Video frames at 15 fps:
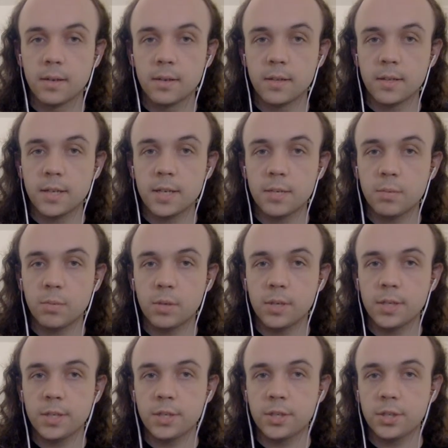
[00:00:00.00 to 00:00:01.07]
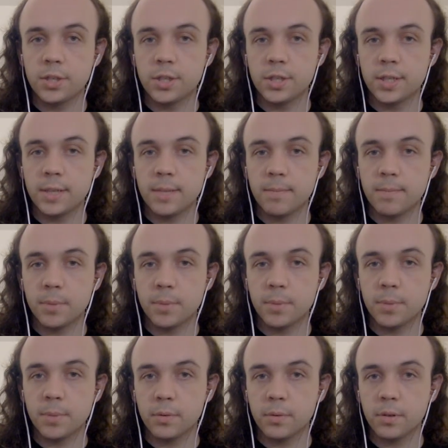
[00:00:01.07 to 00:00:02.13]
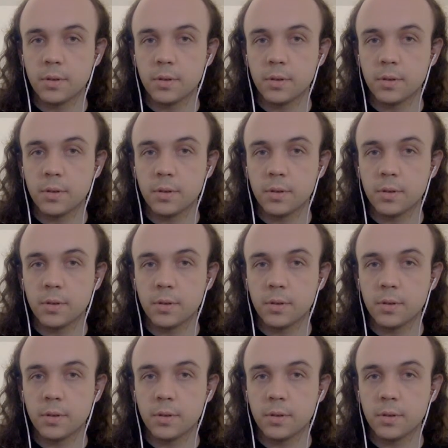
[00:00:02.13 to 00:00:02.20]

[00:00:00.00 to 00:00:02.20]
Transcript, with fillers: So this one is just a simple